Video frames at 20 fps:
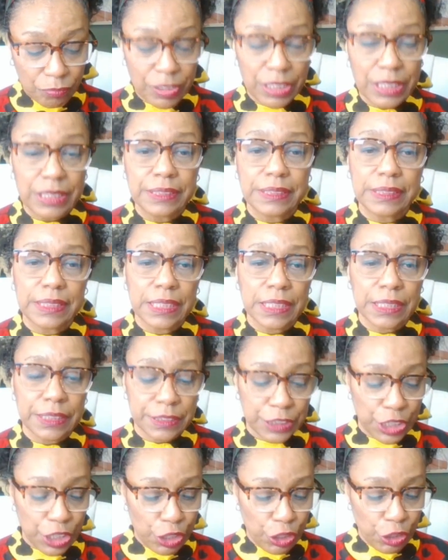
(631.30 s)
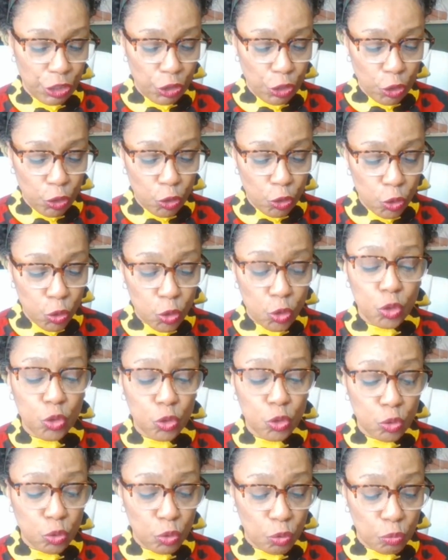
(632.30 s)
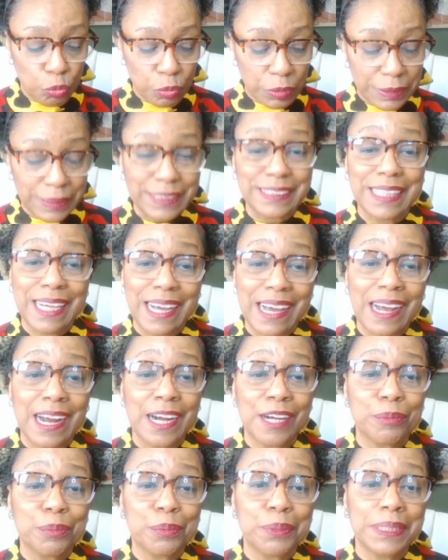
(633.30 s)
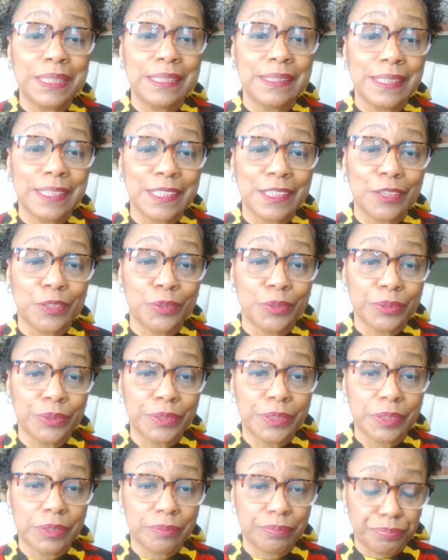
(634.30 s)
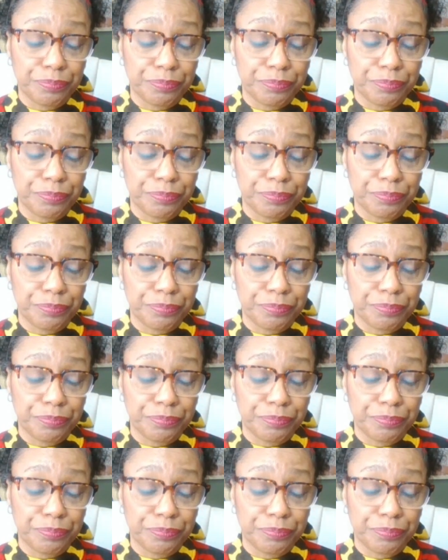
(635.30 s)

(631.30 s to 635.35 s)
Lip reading: It says, who was Tyree Nichols?